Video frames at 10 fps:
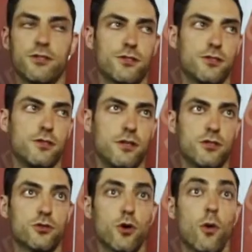is
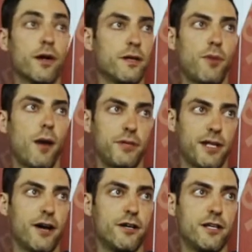is growing in
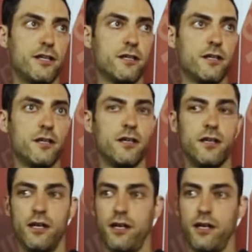popularity right.